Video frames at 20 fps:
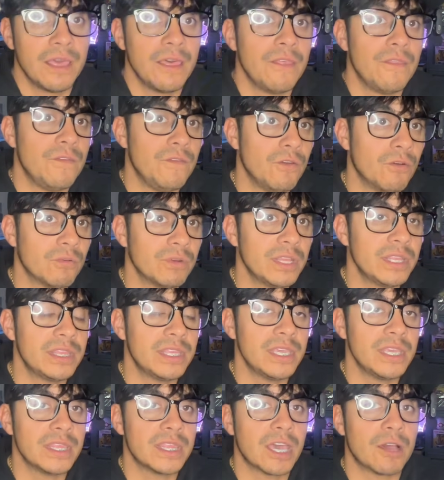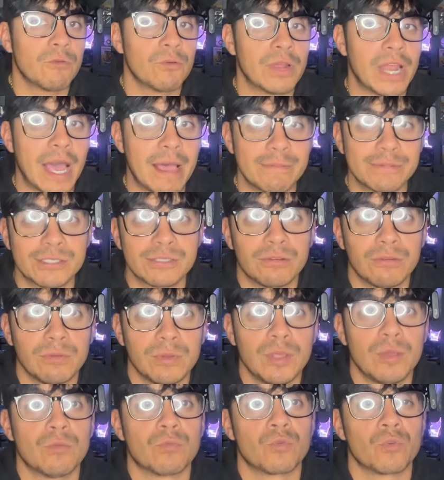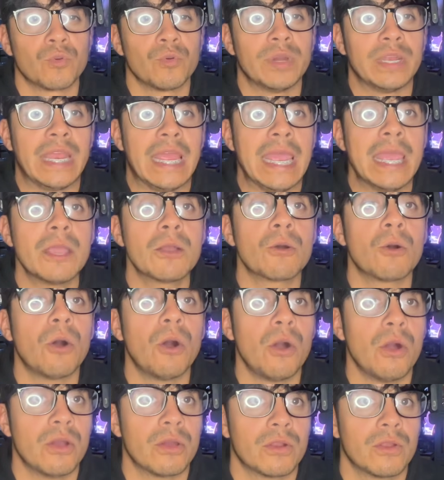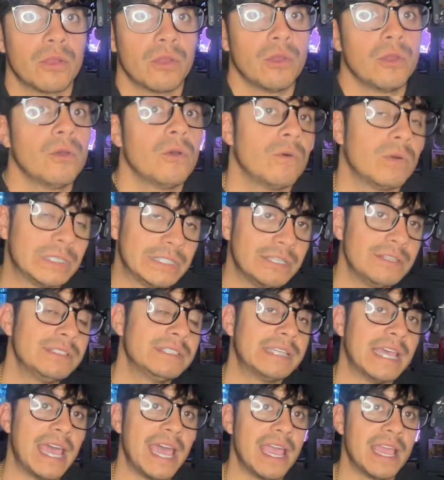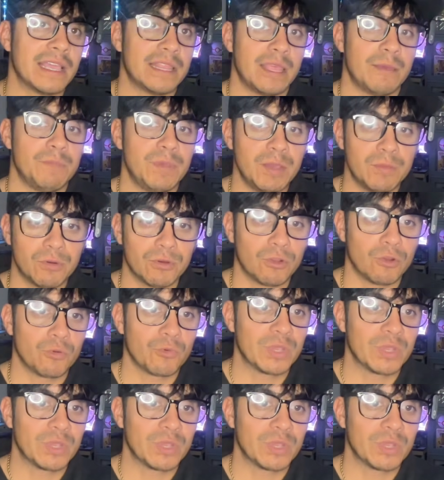The only thing that will absolutely ruin a card to tag that people don't